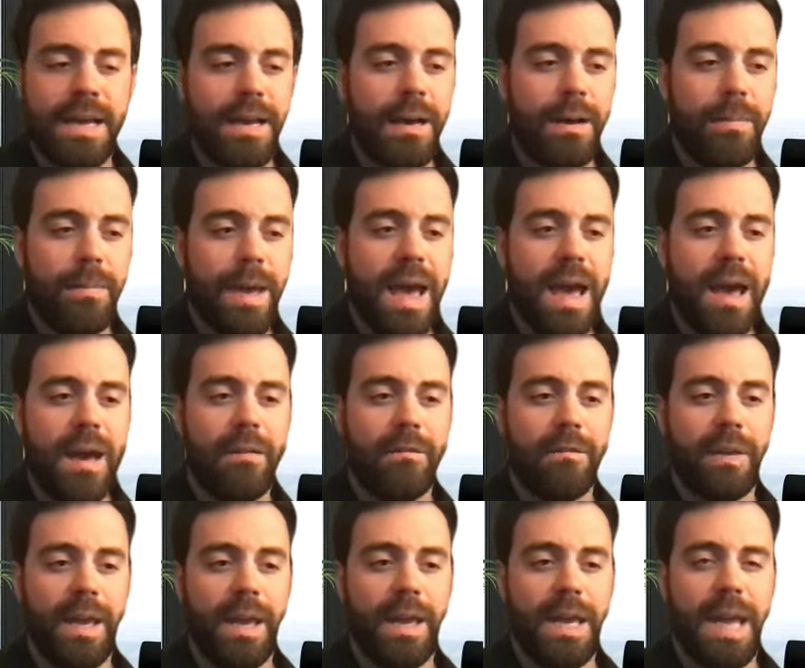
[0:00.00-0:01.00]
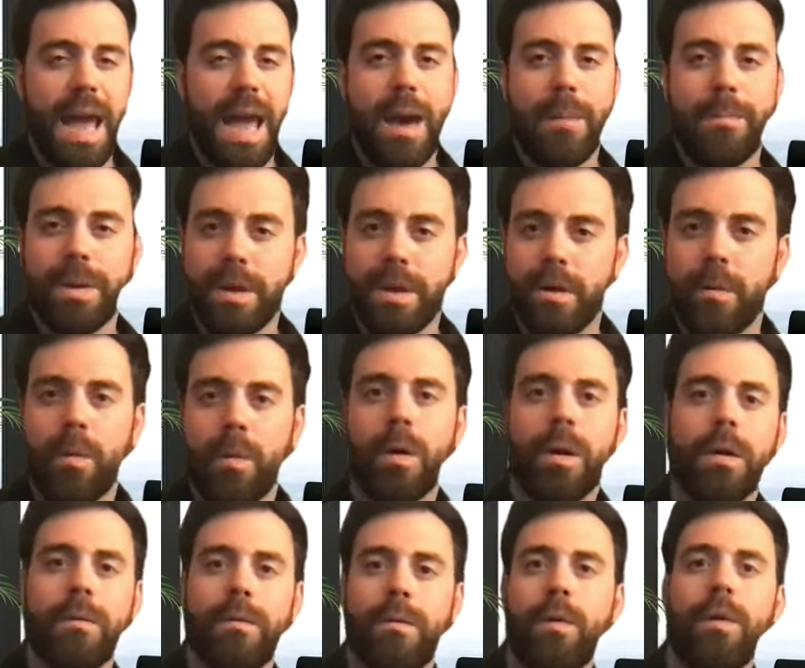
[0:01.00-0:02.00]
have a happier
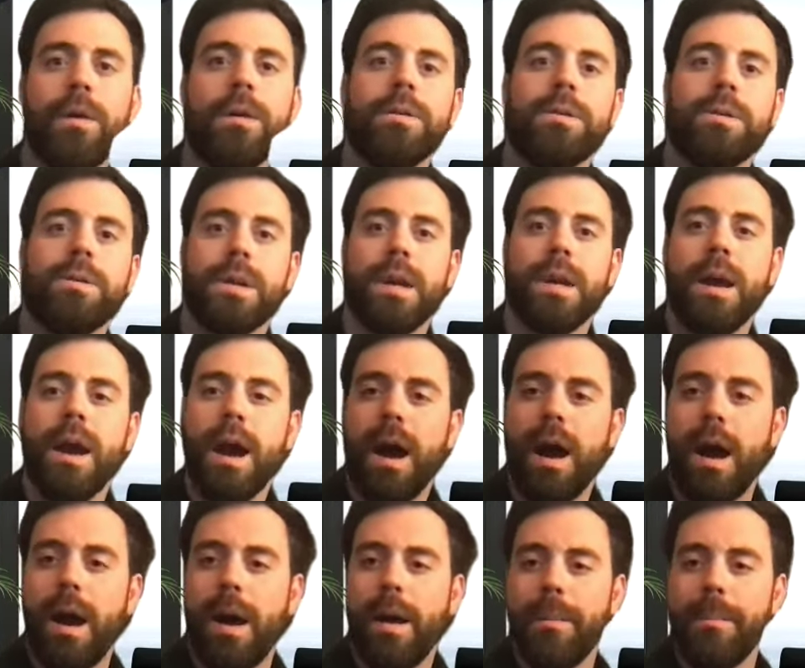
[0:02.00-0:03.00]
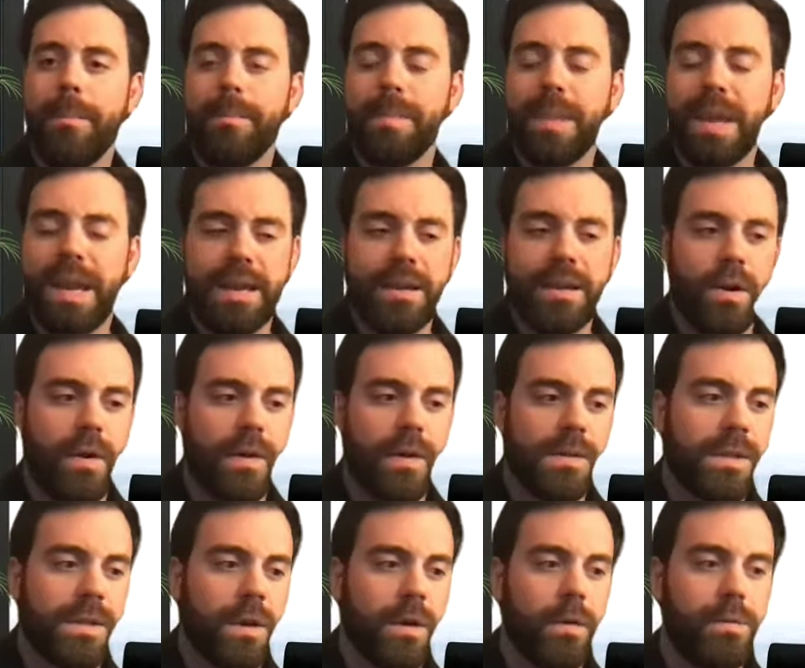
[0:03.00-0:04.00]
workforce, and
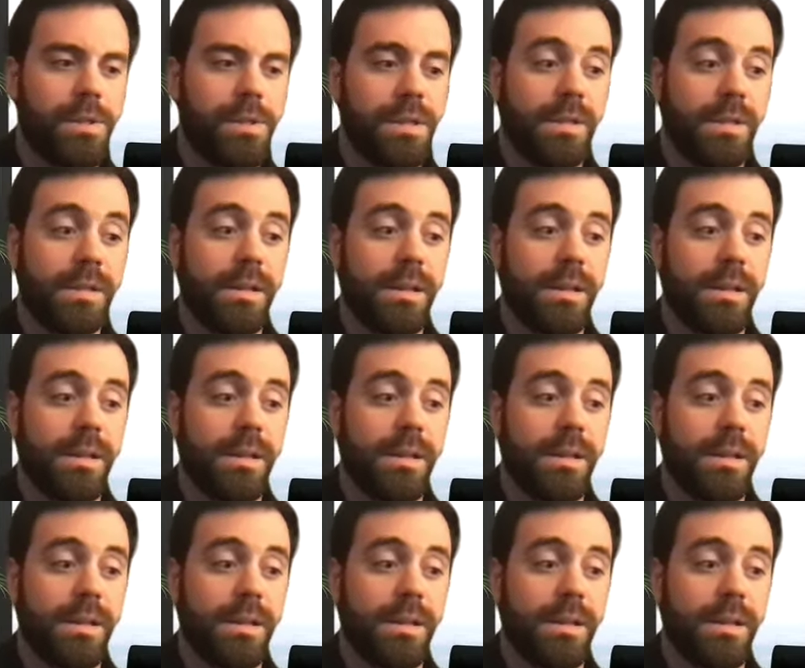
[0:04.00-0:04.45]
also just